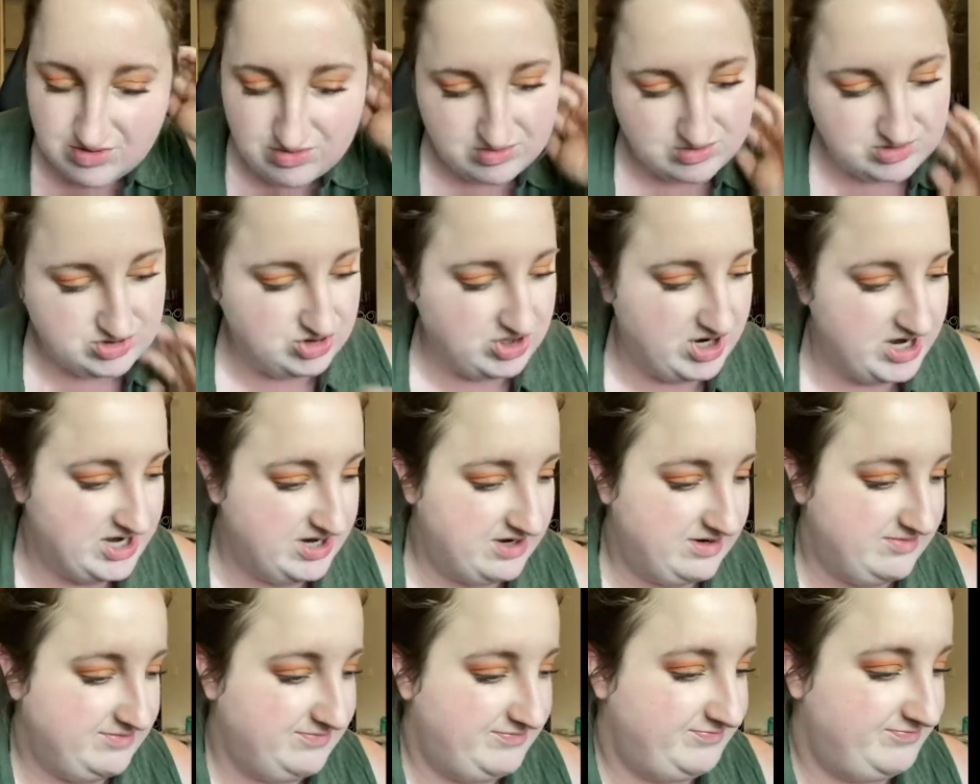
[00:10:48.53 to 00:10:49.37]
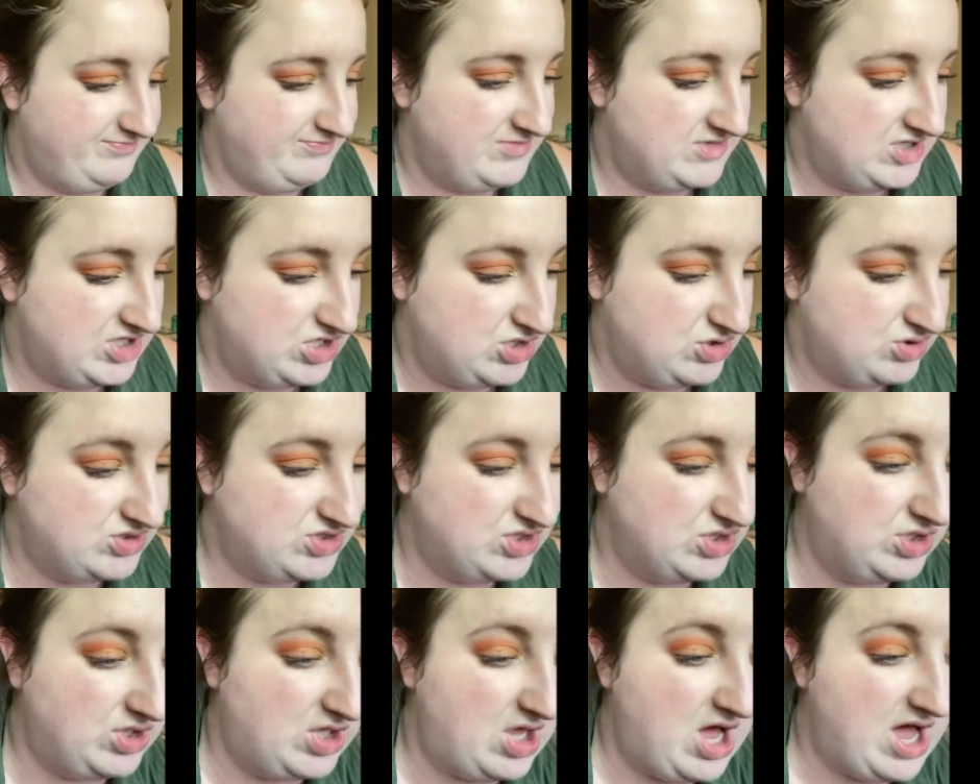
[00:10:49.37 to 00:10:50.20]
try to use a
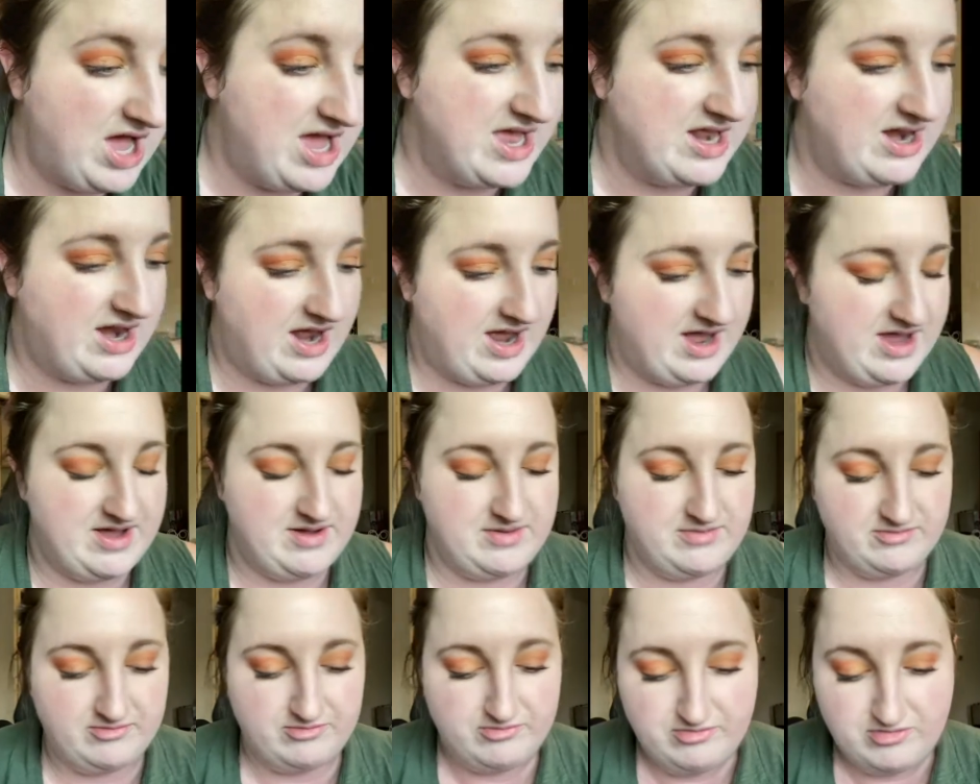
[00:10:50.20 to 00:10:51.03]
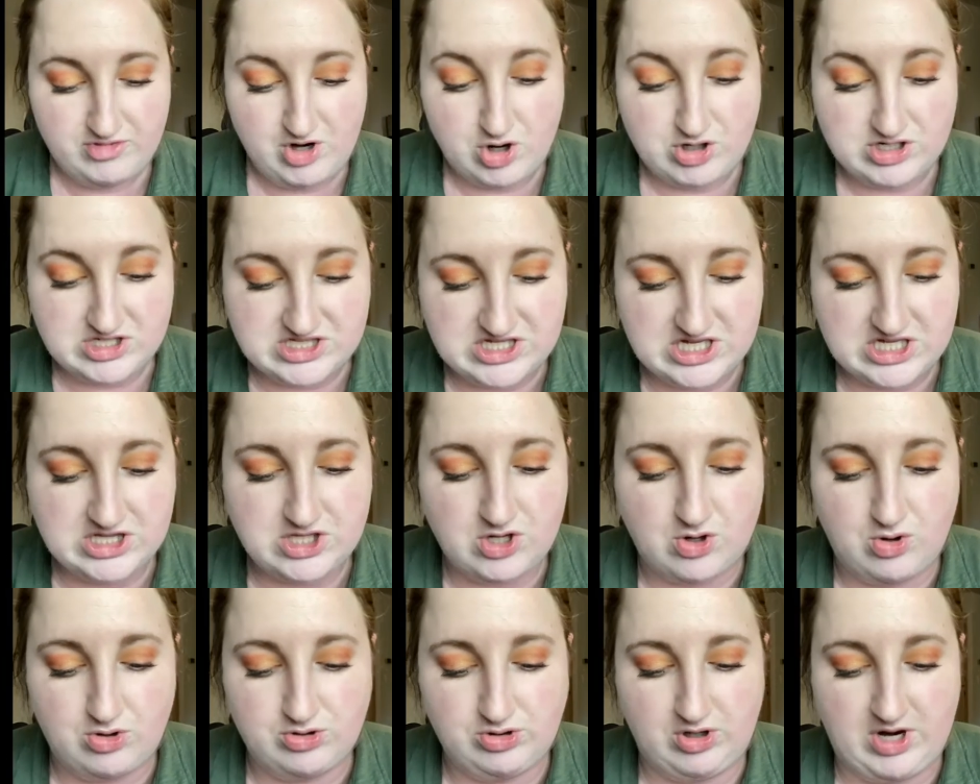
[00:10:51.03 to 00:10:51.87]
lot. I'm noticing the
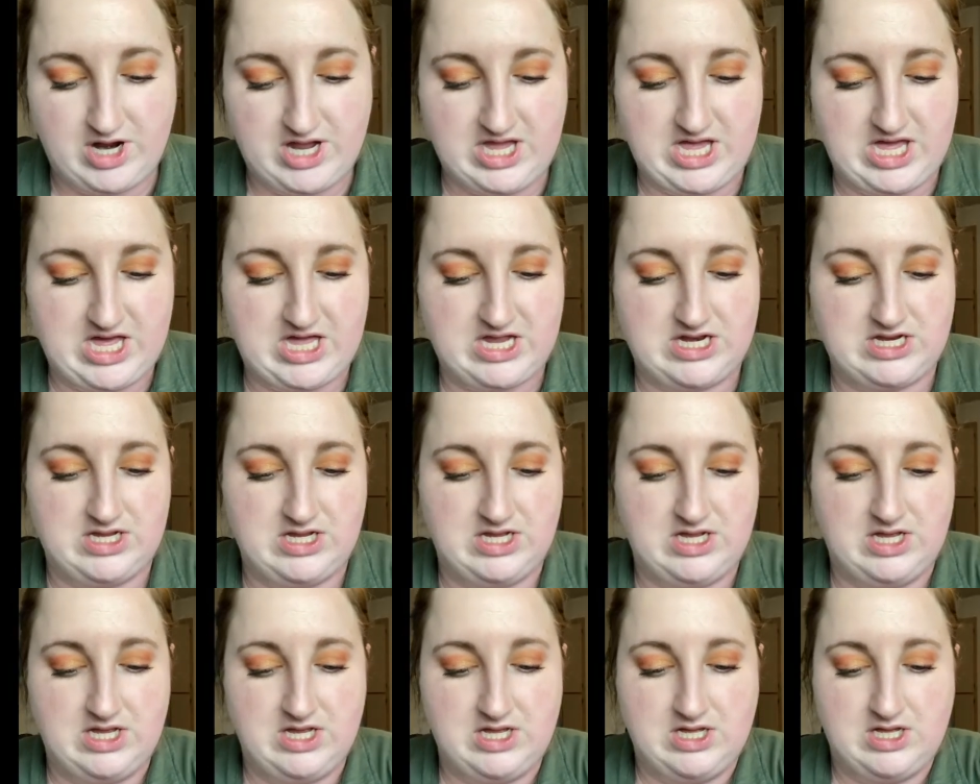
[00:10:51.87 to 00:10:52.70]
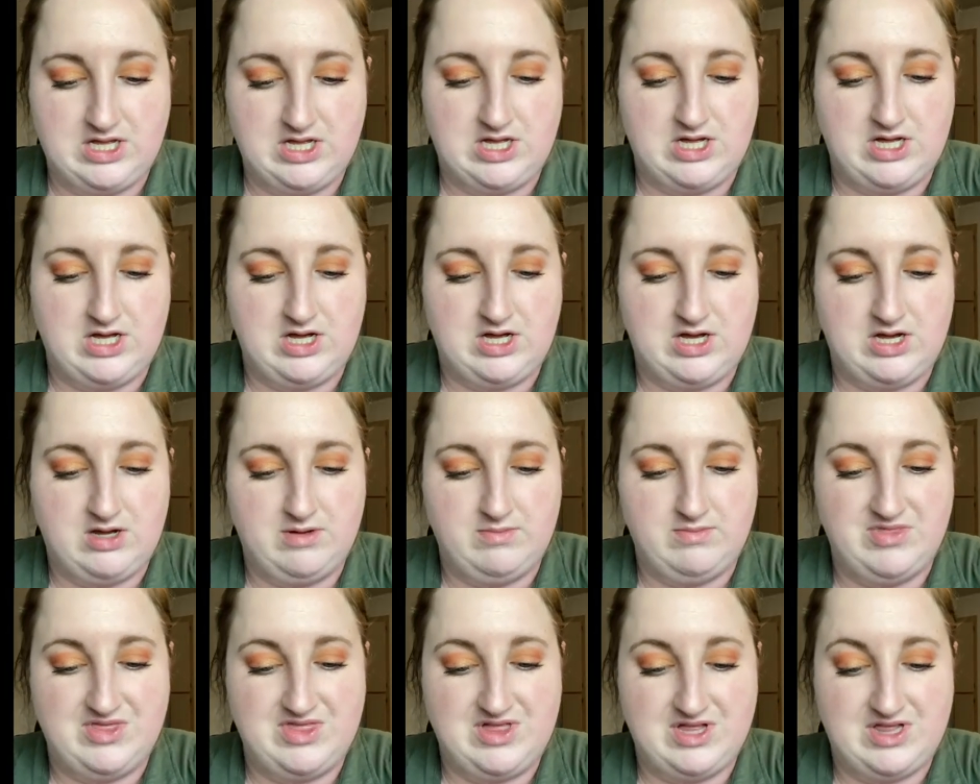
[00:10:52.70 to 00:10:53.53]
older I get,
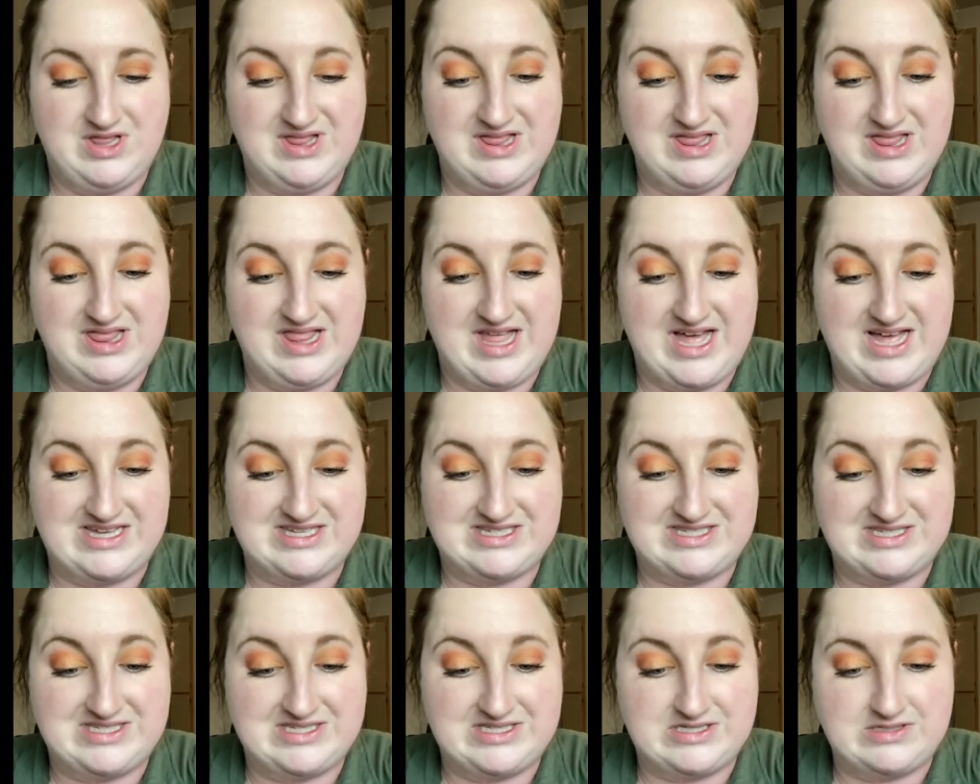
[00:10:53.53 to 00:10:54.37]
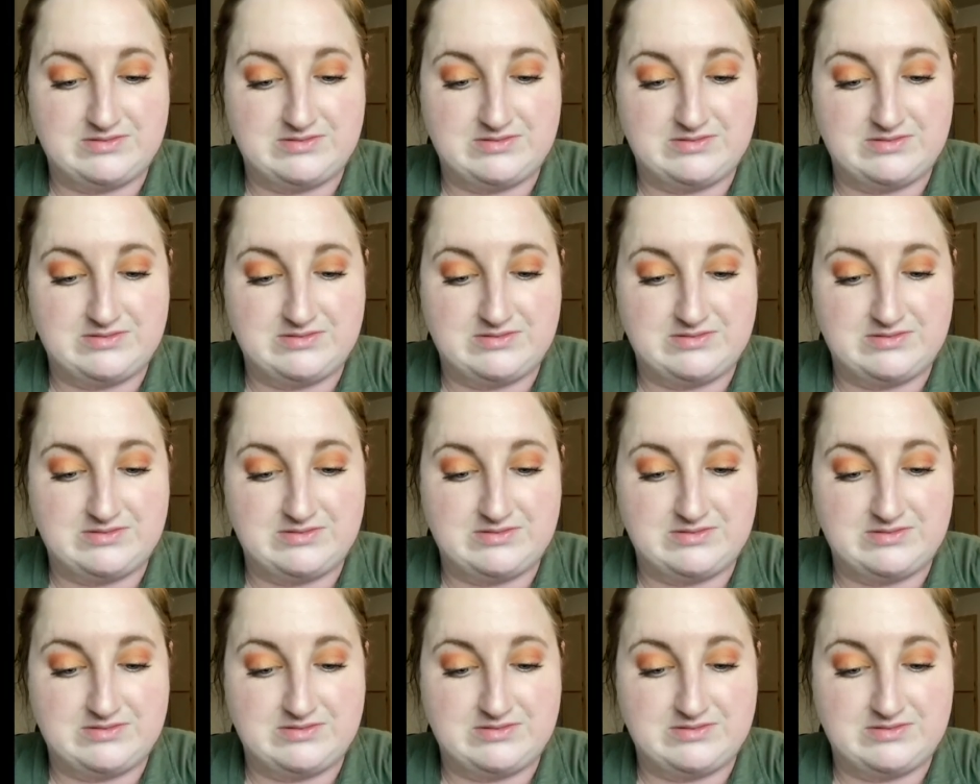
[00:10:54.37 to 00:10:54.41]
the less,